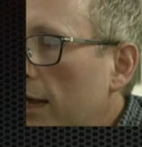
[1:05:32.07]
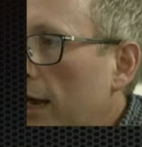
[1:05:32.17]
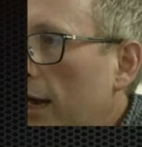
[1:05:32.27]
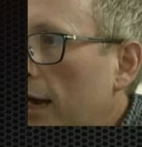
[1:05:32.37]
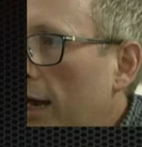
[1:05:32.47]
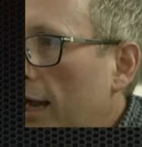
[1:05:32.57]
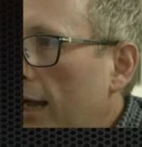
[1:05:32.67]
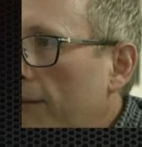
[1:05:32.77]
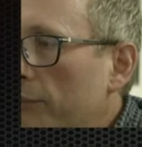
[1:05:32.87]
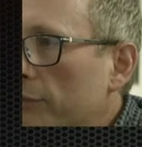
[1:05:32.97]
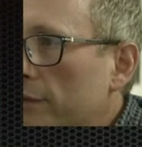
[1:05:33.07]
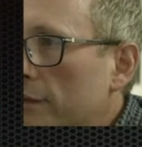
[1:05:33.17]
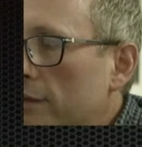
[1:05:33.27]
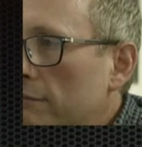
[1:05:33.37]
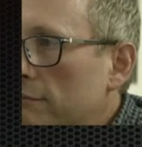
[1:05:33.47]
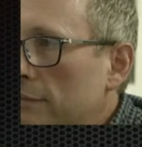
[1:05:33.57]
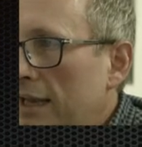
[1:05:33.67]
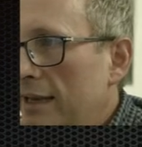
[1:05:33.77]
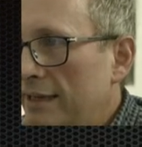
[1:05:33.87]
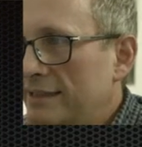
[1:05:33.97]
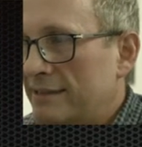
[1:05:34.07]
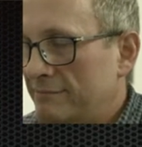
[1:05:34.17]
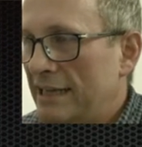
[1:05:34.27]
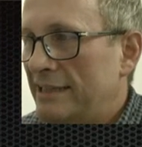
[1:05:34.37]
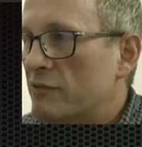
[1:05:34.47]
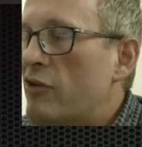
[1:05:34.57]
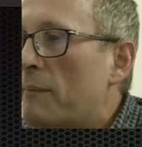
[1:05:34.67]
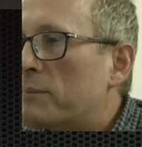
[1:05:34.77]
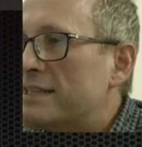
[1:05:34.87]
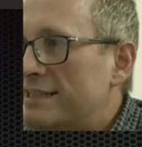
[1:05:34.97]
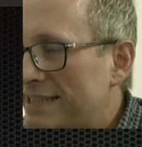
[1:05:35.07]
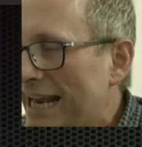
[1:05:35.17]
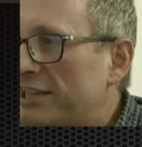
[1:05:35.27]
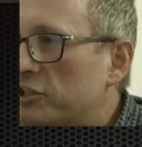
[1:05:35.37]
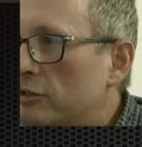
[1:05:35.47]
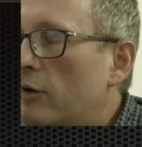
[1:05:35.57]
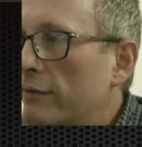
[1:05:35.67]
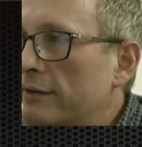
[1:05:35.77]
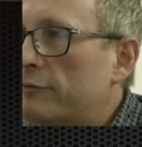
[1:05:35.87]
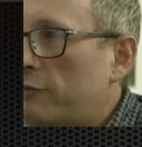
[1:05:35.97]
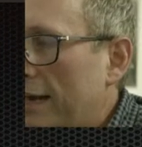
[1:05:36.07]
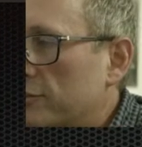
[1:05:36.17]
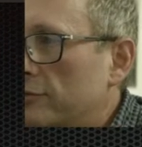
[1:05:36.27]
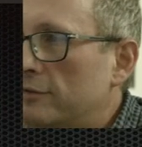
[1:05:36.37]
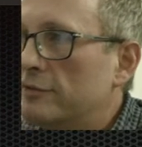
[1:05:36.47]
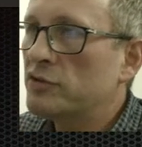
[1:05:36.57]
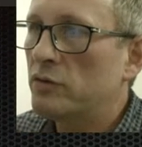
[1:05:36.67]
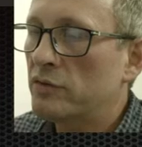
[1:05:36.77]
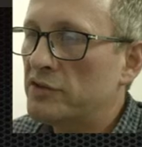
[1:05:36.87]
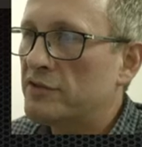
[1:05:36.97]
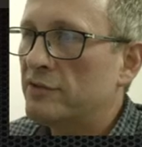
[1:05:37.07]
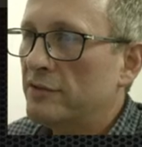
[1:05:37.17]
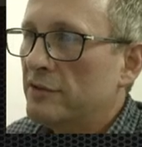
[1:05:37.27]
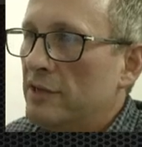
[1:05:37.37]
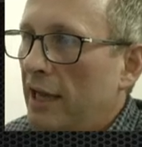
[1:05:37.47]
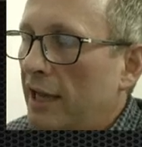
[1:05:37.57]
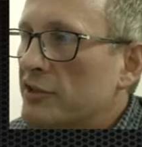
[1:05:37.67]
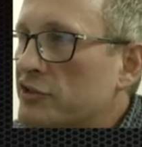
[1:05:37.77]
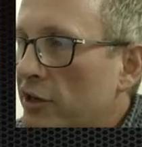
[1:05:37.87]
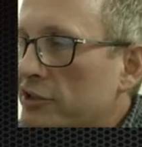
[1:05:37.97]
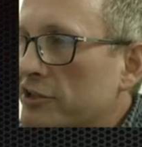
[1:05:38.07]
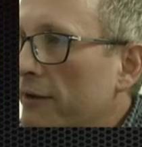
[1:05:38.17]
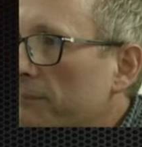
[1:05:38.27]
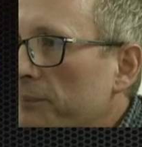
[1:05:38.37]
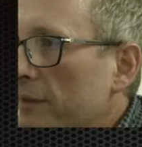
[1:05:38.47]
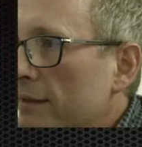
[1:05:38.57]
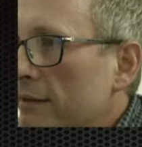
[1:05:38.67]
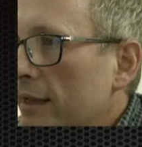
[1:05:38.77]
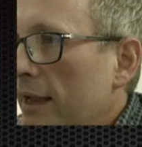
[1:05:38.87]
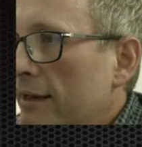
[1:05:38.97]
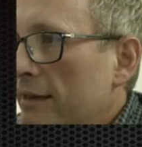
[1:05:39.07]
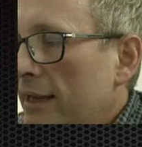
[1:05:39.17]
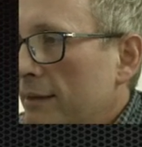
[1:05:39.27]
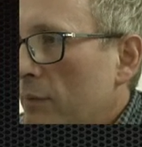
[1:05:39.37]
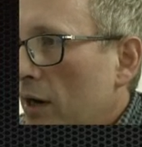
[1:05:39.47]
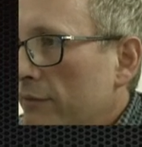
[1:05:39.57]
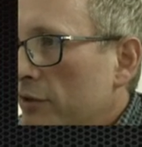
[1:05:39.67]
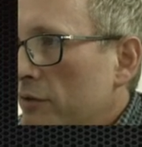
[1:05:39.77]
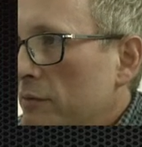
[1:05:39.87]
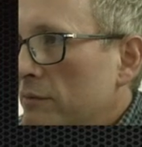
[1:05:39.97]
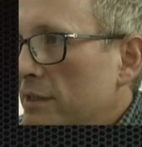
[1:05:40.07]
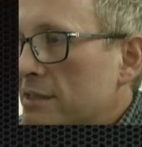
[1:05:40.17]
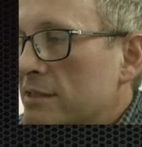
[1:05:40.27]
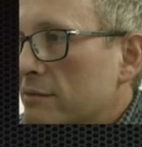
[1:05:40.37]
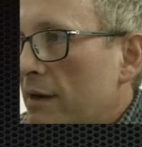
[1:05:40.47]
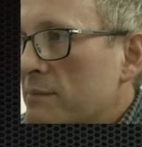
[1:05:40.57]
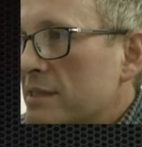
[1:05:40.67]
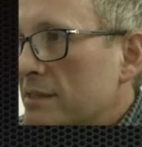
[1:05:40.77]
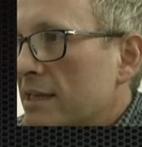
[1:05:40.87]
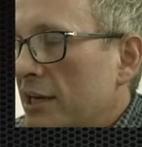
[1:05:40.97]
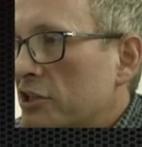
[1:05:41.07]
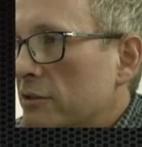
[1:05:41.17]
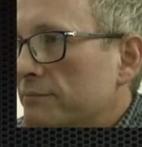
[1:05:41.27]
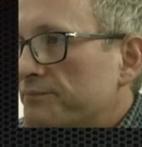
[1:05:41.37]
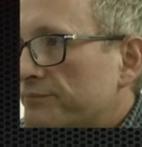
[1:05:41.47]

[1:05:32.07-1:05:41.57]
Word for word: Uh, um, it's it's a representation of a fractal torus uh, structure, and in my view, this is a representation